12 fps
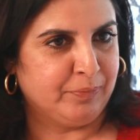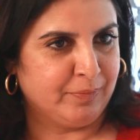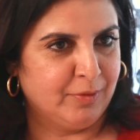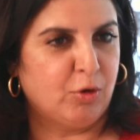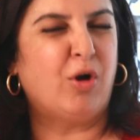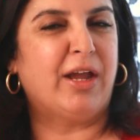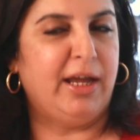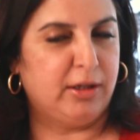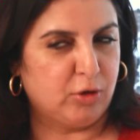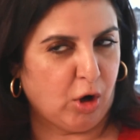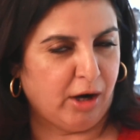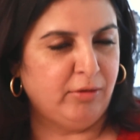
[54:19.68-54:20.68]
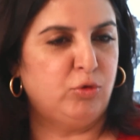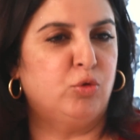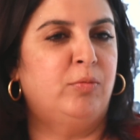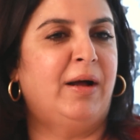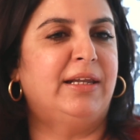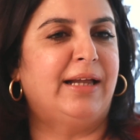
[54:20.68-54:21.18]
Okay, it's gone 2
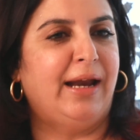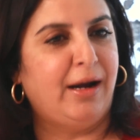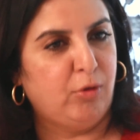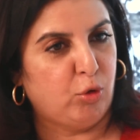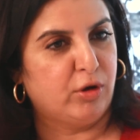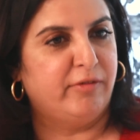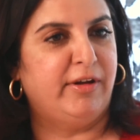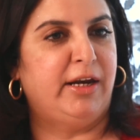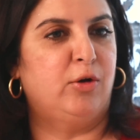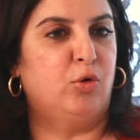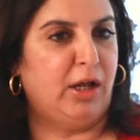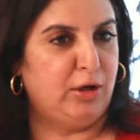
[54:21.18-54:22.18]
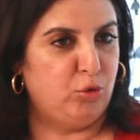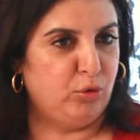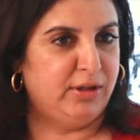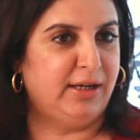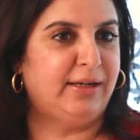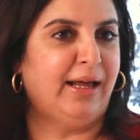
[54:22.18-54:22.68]
months ahead. Okay, very good. I'll use
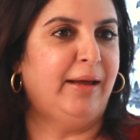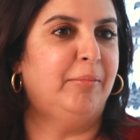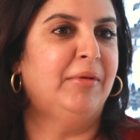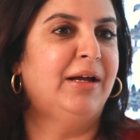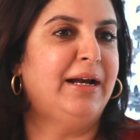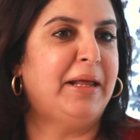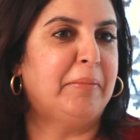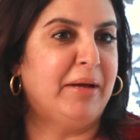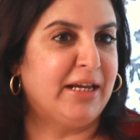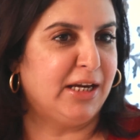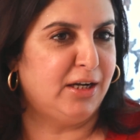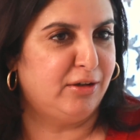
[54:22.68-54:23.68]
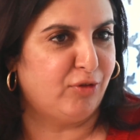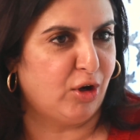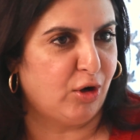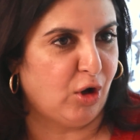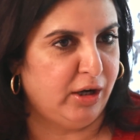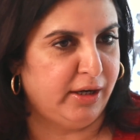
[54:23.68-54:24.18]
that time. I'll take my kids for a
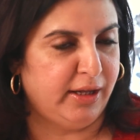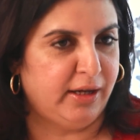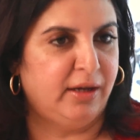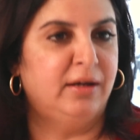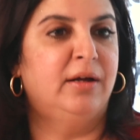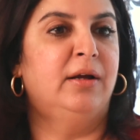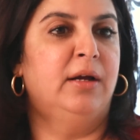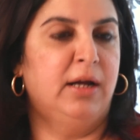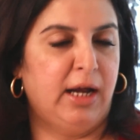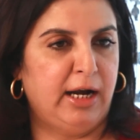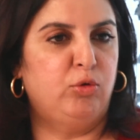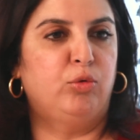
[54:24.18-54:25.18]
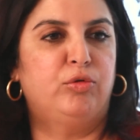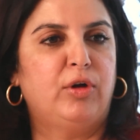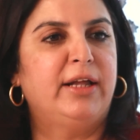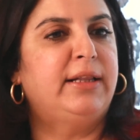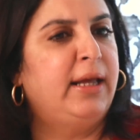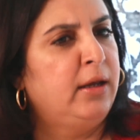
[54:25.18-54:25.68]
holiday. I'll do. So I
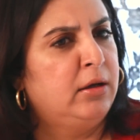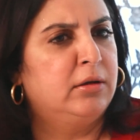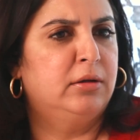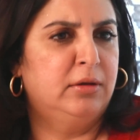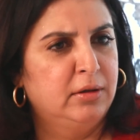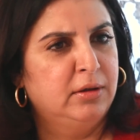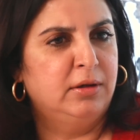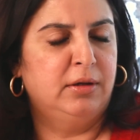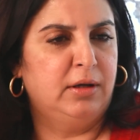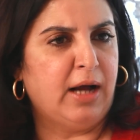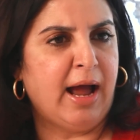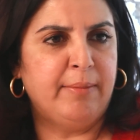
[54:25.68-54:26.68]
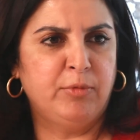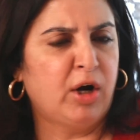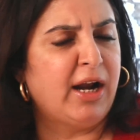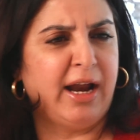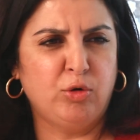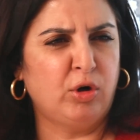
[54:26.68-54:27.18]
think
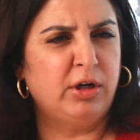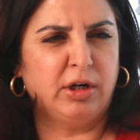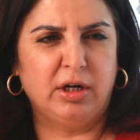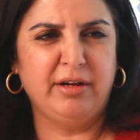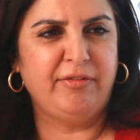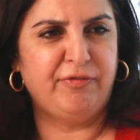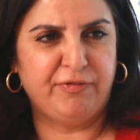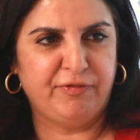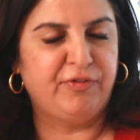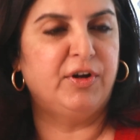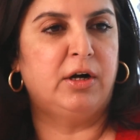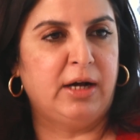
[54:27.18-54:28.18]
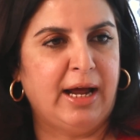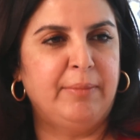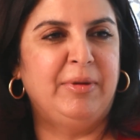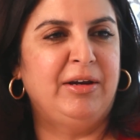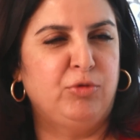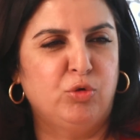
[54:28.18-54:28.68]
I don't really fear. I
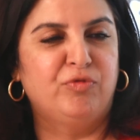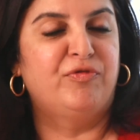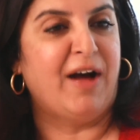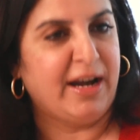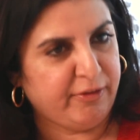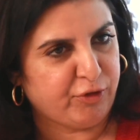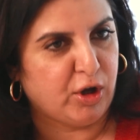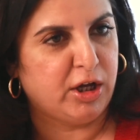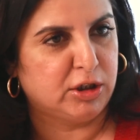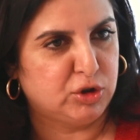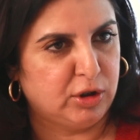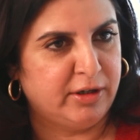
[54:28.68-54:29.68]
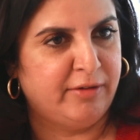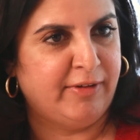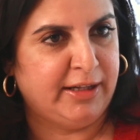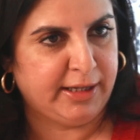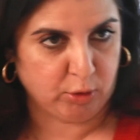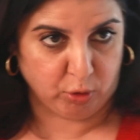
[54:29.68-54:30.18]
mean, you worry for your children when
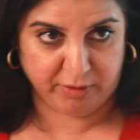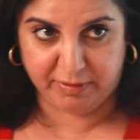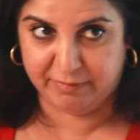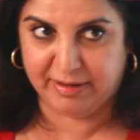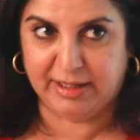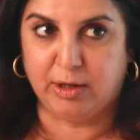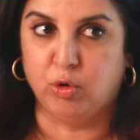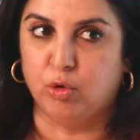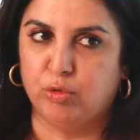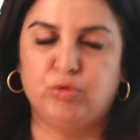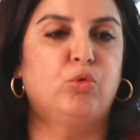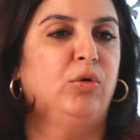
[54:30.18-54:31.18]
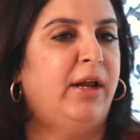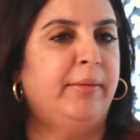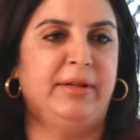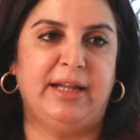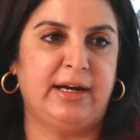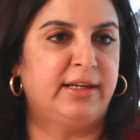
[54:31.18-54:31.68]
they go, even when they go to school. I
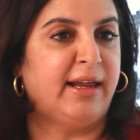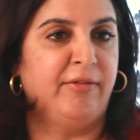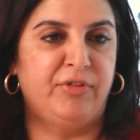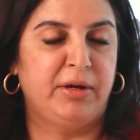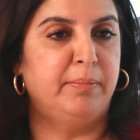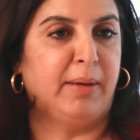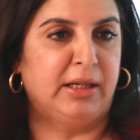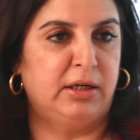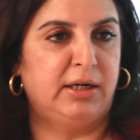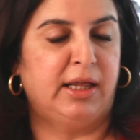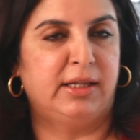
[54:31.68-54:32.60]
mean, that's every mother does